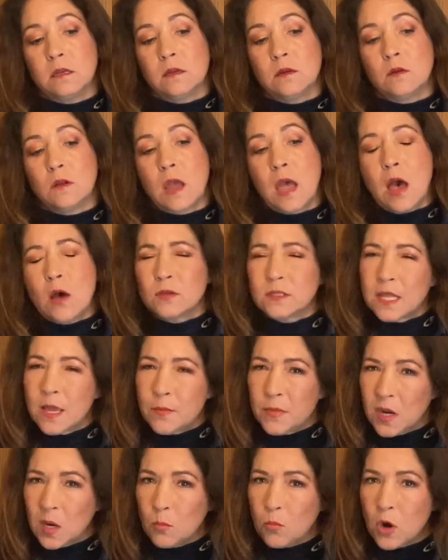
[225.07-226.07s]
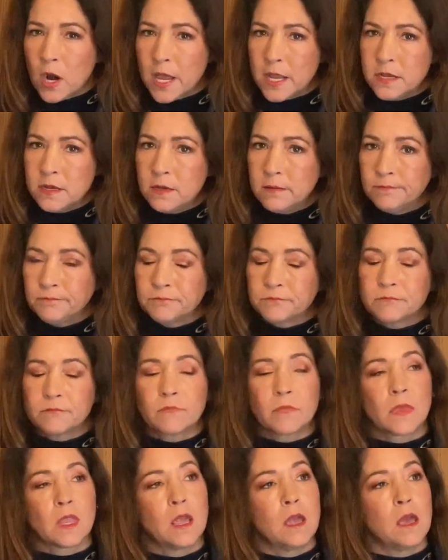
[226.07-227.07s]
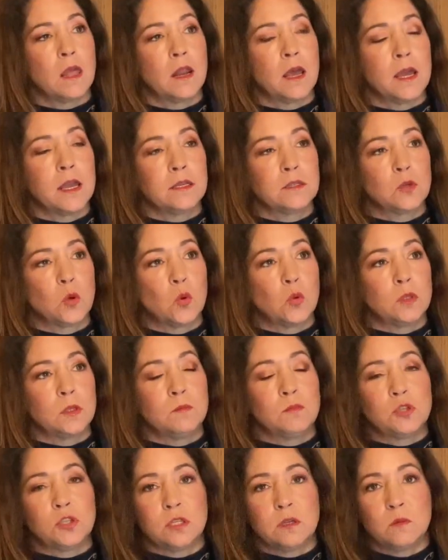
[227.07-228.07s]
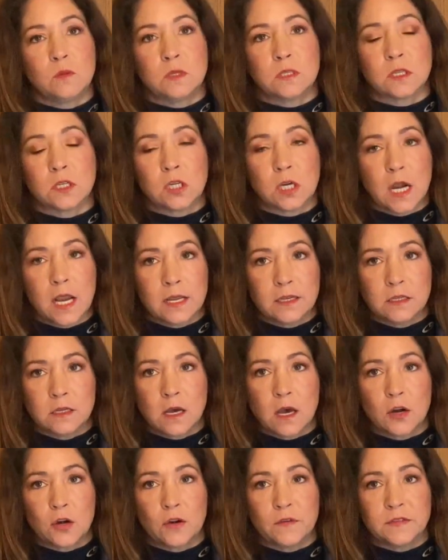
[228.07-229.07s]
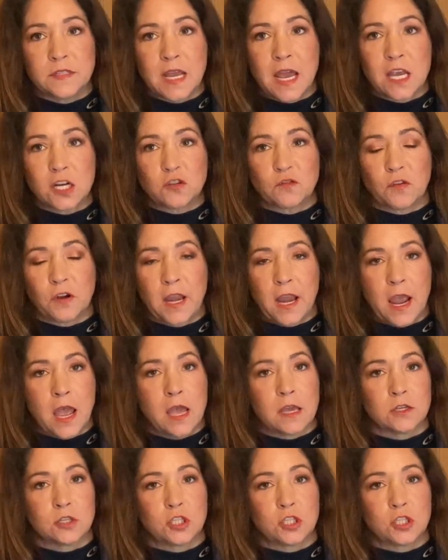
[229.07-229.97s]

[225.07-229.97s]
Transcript: how's that mare bred? And I told him she was a granddaughter of Dash for Cash.